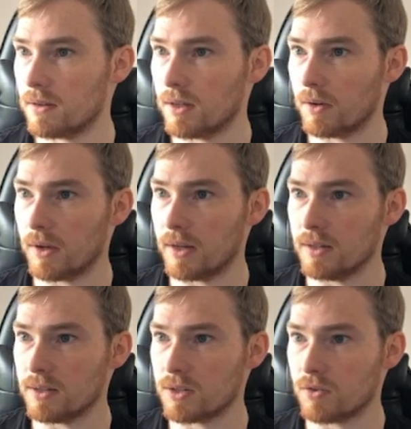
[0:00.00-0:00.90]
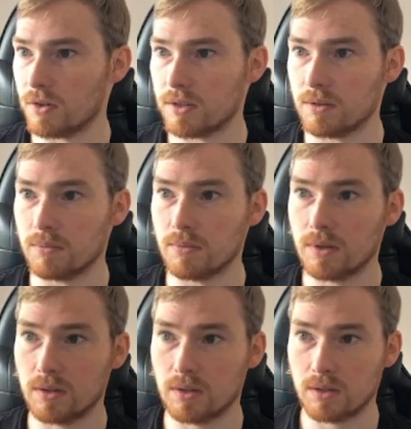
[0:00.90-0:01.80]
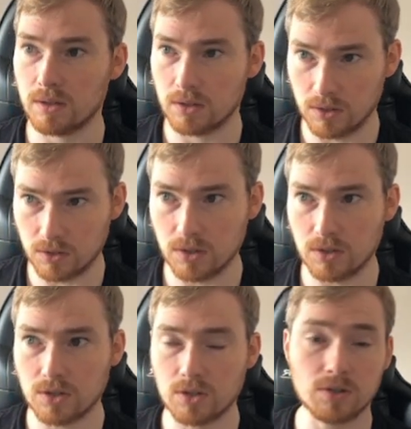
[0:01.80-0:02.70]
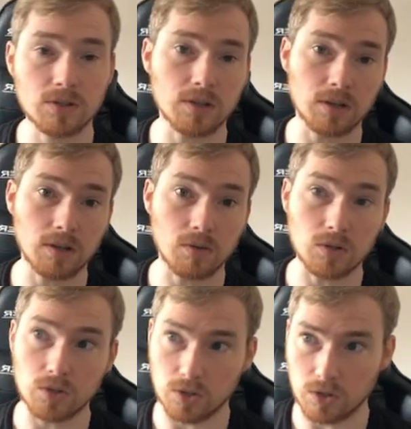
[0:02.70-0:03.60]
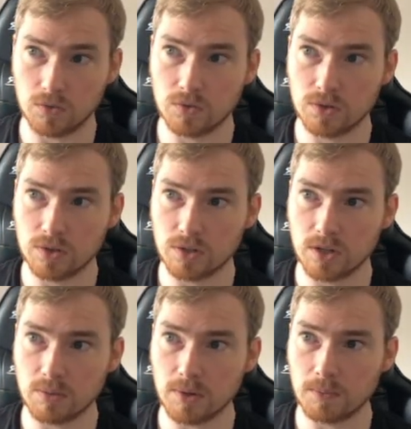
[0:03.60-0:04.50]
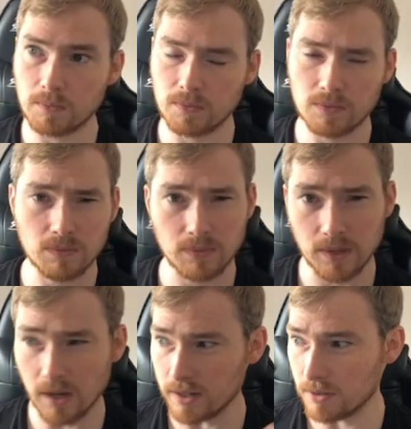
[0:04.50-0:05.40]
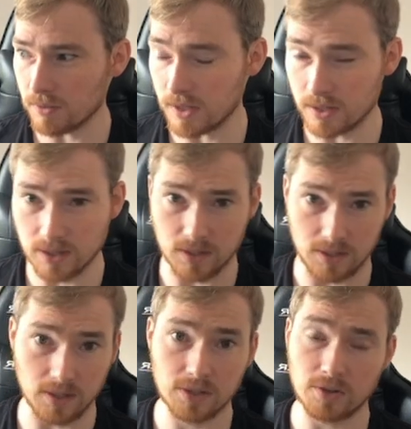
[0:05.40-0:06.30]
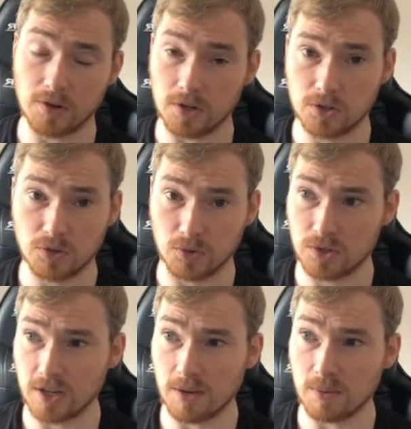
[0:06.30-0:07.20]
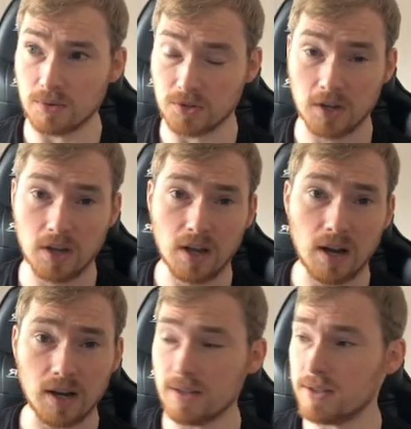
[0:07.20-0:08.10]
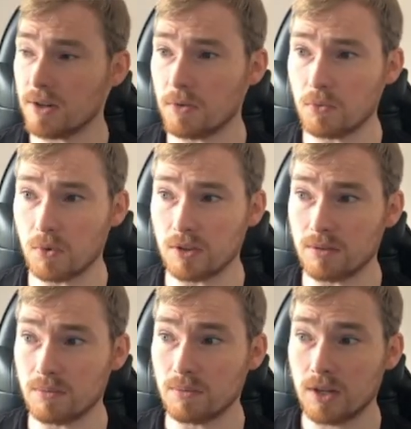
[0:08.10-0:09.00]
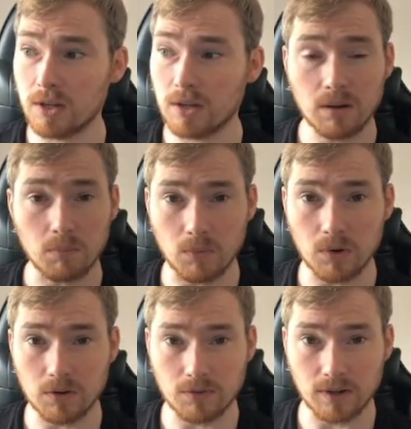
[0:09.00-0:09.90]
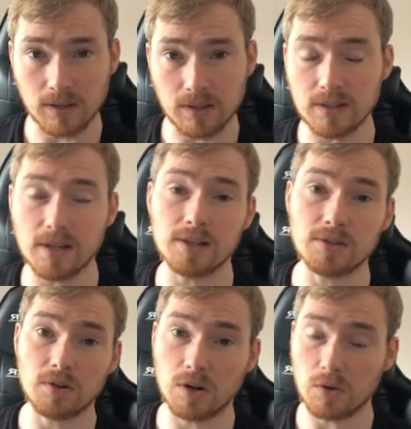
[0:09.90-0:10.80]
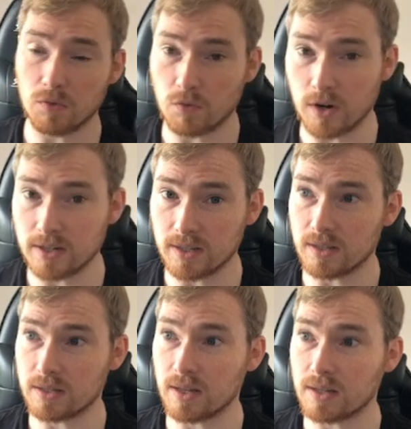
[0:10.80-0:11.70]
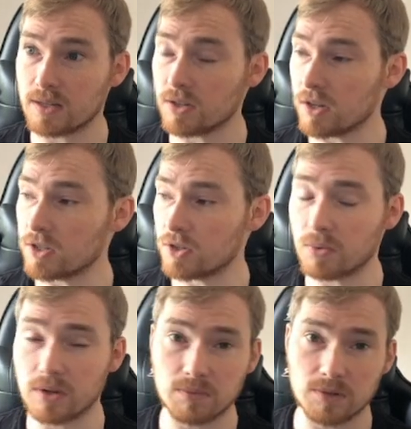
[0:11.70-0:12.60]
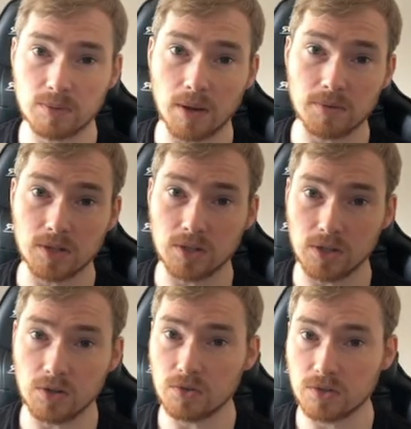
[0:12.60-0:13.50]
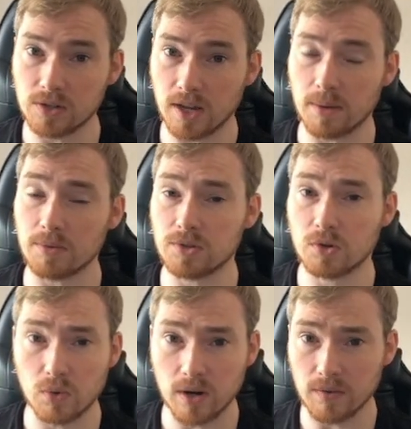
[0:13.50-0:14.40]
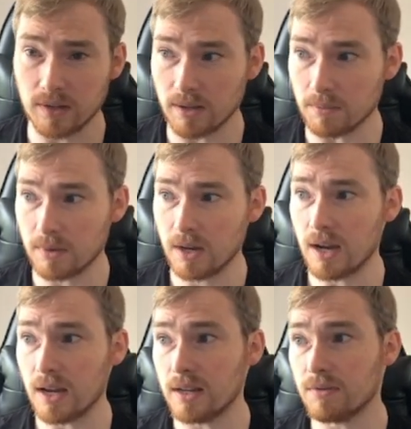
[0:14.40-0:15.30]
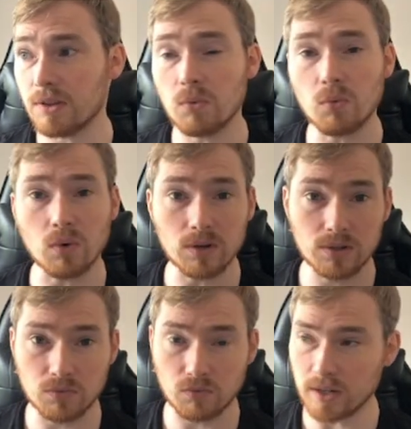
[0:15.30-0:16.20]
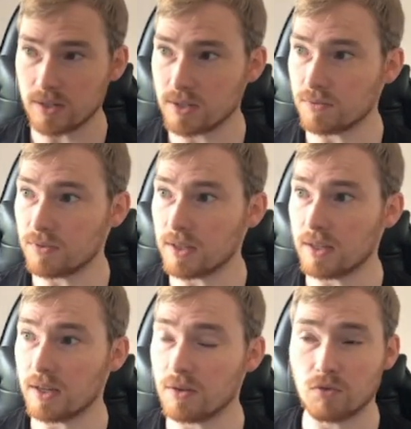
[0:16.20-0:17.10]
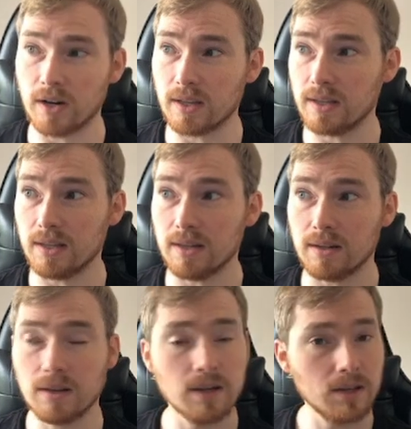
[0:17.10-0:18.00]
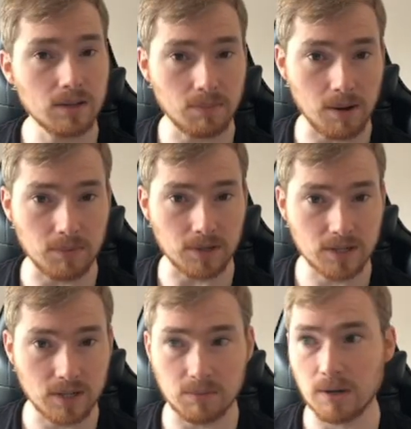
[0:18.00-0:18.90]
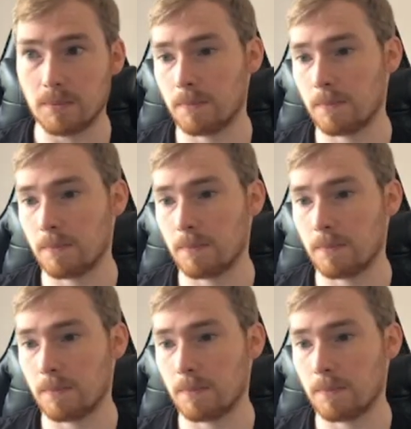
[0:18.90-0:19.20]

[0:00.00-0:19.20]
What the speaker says: Lego analyst grant them usage so they can go and use the schema. The idea with this is these are our source tables. I don't want them modifying the data or writing the data, so I just want them to be able to use the tables, query them, and if they want to write something, they can write it in the public schema.